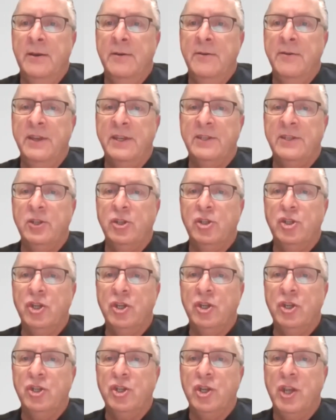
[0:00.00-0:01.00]
This is
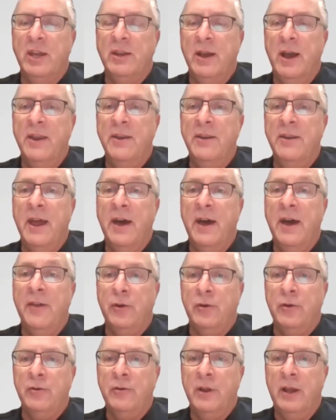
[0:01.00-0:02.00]
just yet
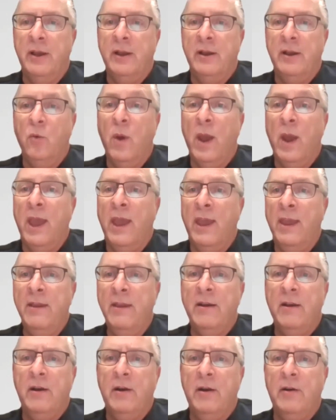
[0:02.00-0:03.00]
another
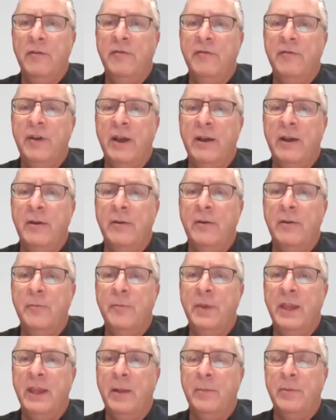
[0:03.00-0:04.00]
way
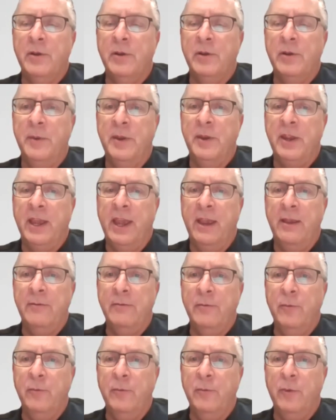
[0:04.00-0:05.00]
of being able to
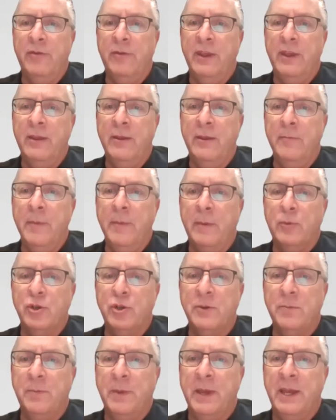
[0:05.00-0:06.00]
communicate with the
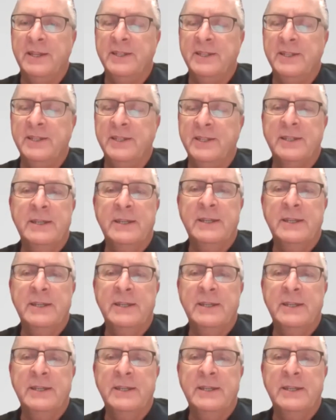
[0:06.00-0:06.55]
membership base,